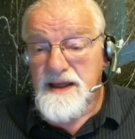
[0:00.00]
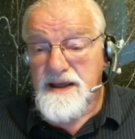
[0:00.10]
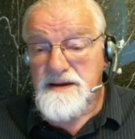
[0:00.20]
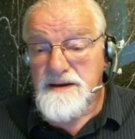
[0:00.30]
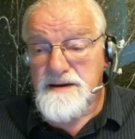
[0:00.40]

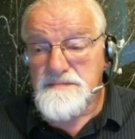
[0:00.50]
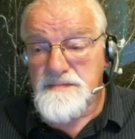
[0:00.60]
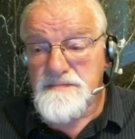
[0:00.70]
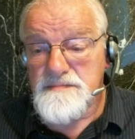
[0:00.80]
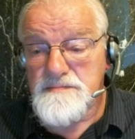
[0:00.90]
and uh,
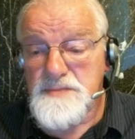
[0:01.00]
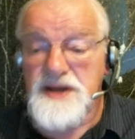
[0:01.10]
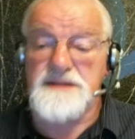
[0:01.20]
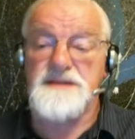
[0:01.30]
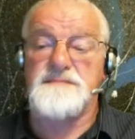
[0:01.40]

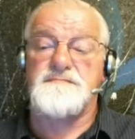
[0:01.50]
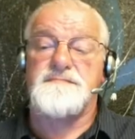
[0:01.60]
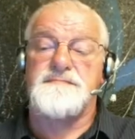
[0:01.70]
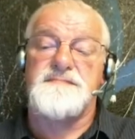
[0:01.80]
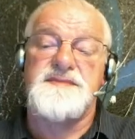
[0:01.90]
but
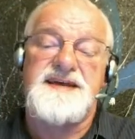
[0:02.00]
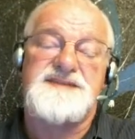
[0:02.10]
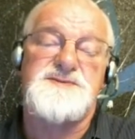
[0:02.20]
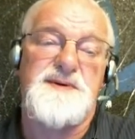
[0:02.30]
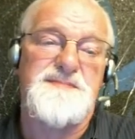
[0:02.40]

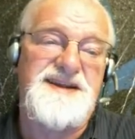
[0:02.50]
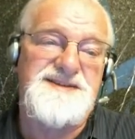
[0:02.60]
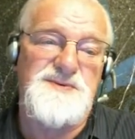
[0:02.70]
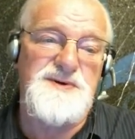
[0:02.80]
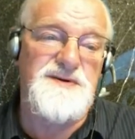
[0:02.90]
that's what
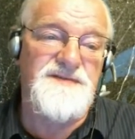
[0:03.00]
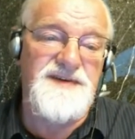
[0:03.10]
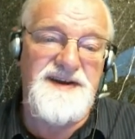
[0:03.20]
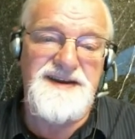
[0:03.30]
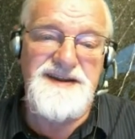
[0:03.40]
makes the world
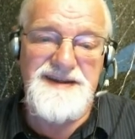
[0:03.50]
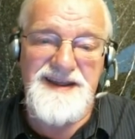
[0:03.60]
fun.